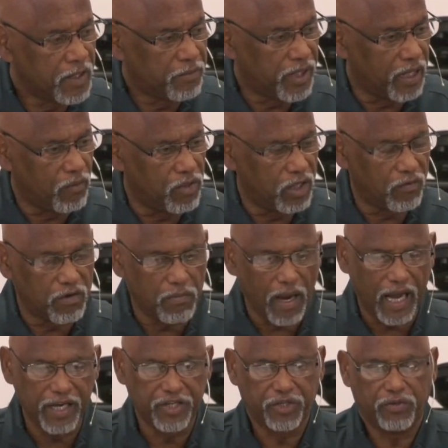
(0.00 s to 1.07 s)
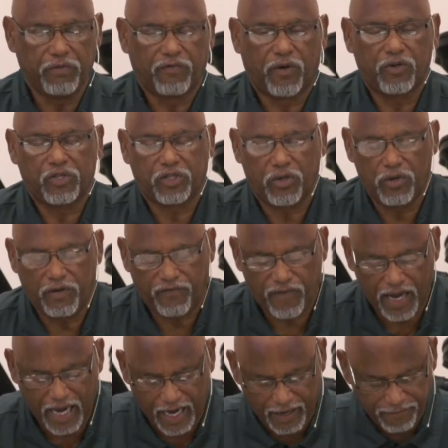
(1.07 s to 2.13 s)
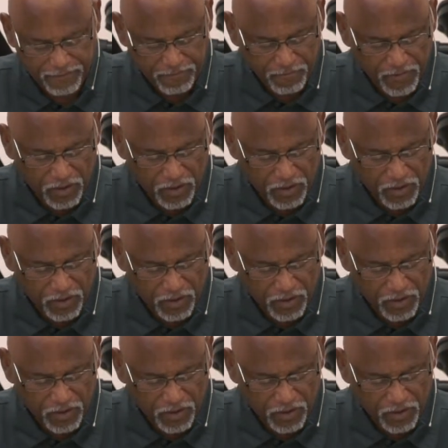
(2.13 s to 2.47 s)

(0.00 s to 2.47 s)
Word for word: But I want to remind you, in verse thirty-five,